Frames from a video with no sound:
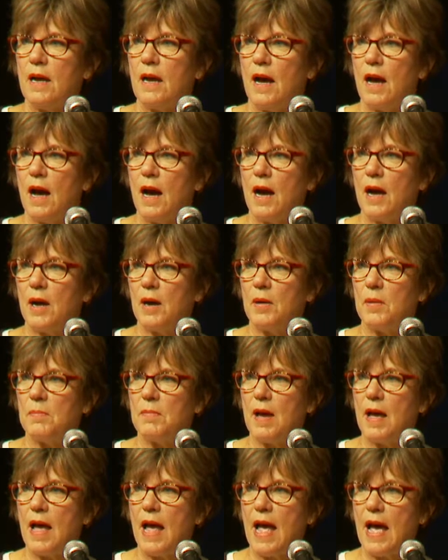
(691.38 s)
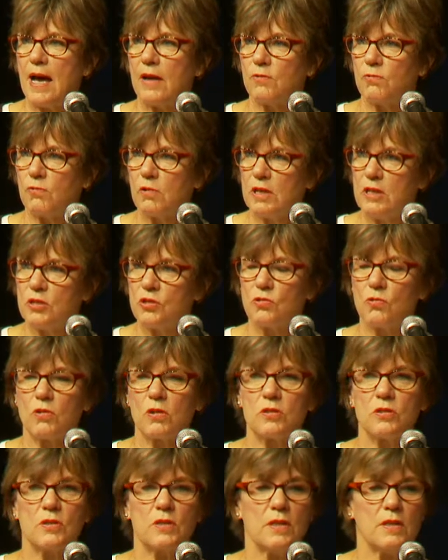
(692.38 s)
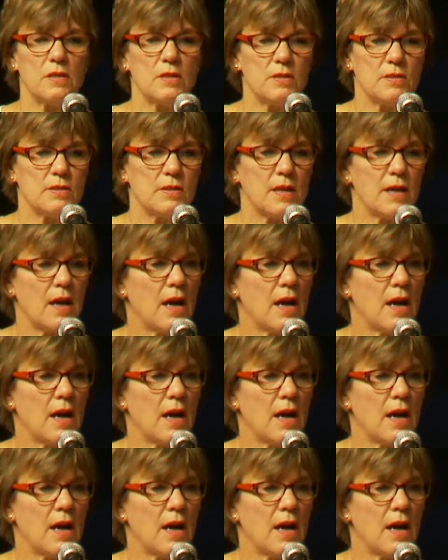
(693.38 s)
had resources,